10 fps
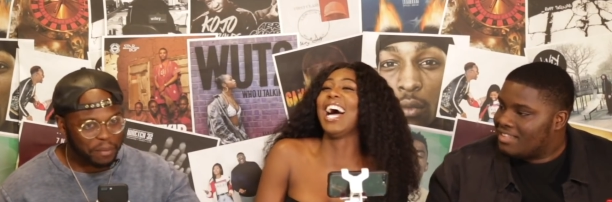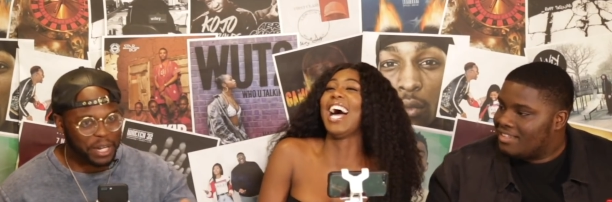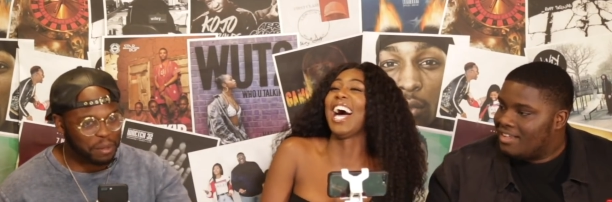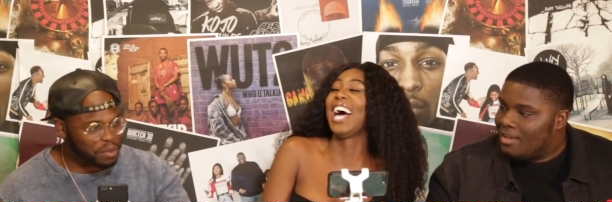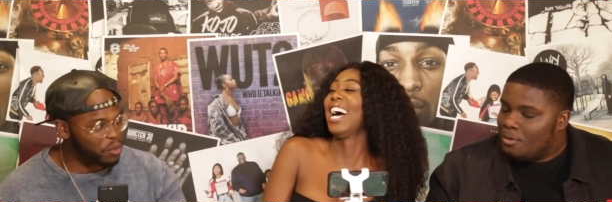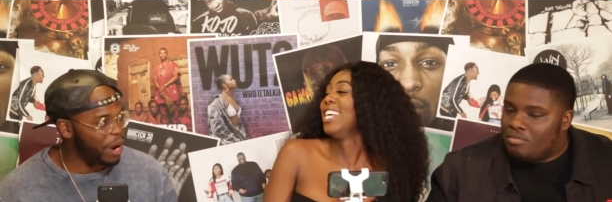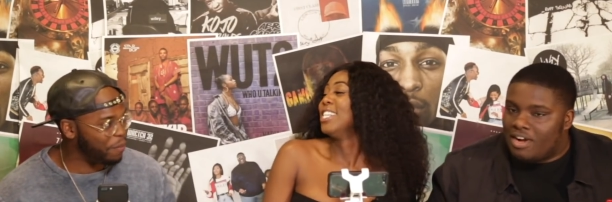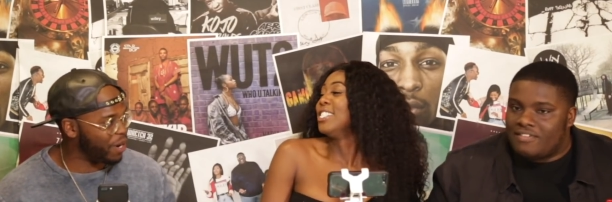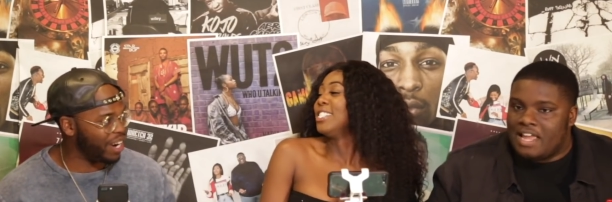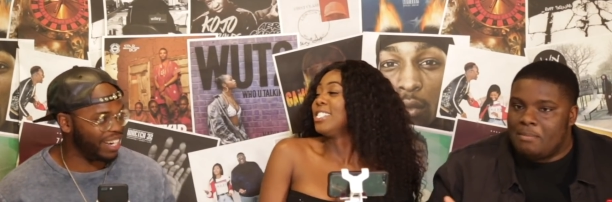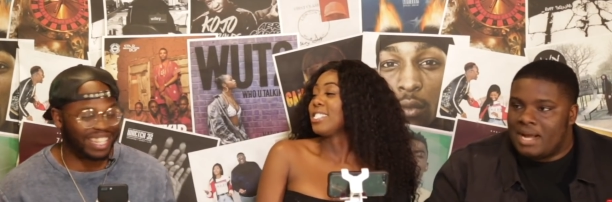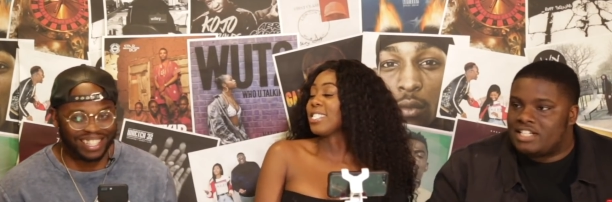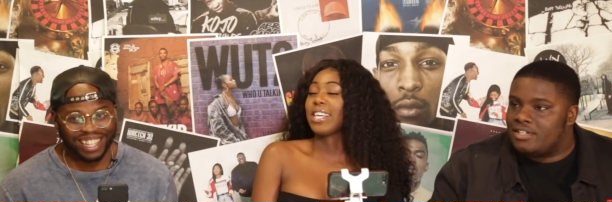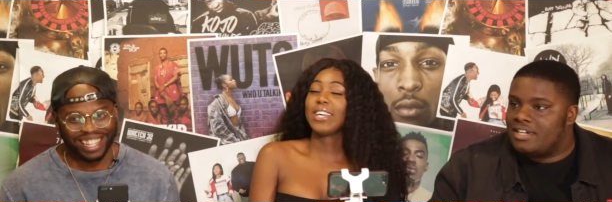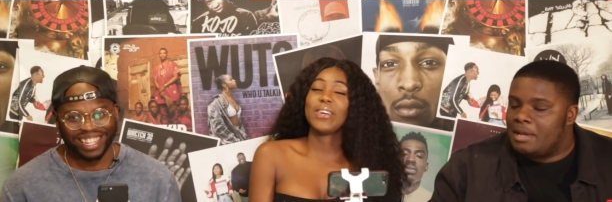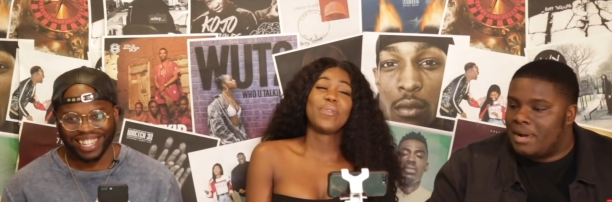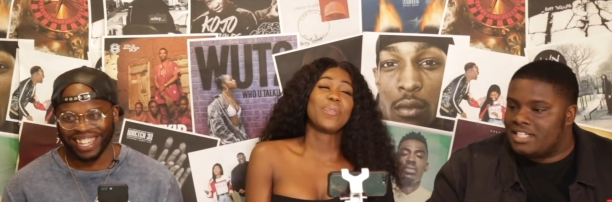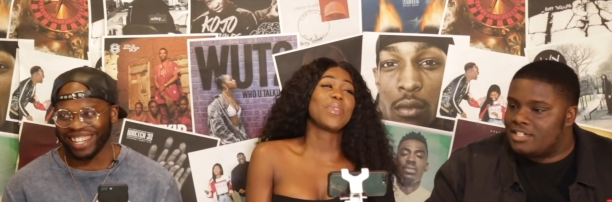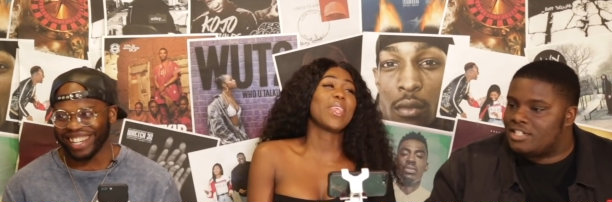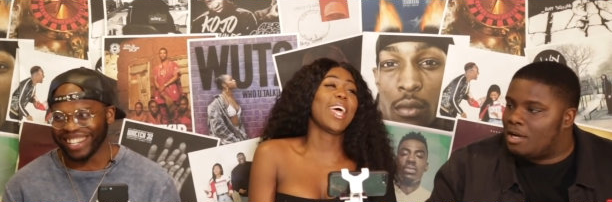Speaker 1: becomes a rapper. Bro, imagine, That's it. Imagine
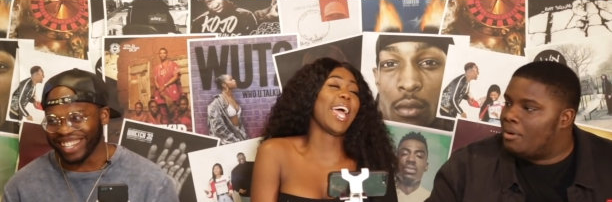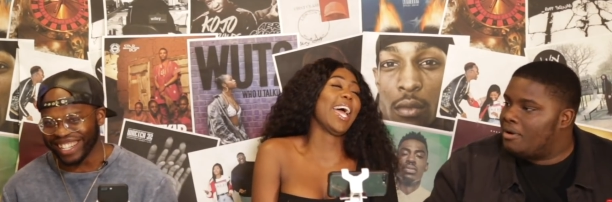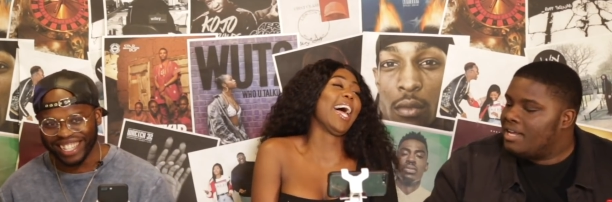someone,